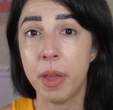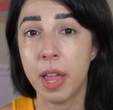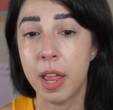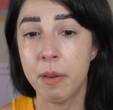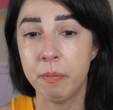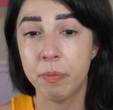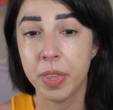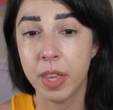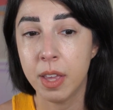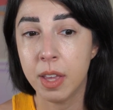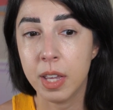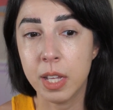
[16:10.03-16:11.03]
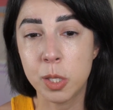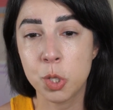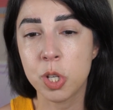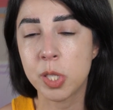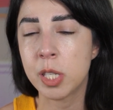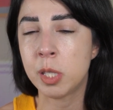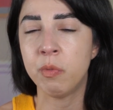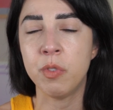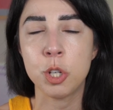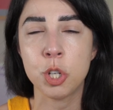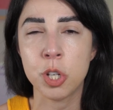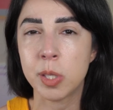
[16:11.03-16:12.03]
And it's just this
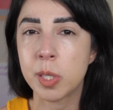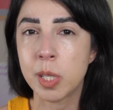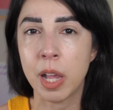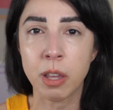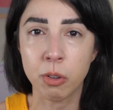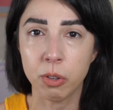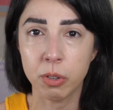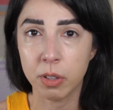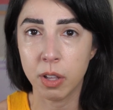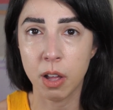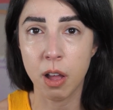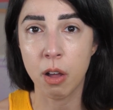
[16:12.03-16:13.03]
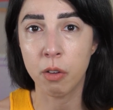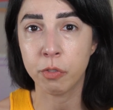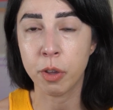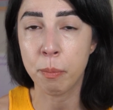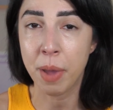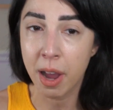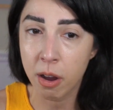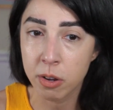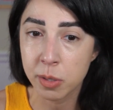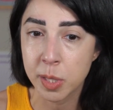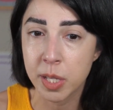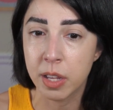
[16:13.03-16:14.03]
vicious cycle of
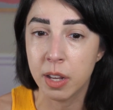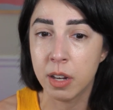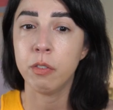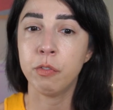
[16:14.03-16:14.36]
comparison,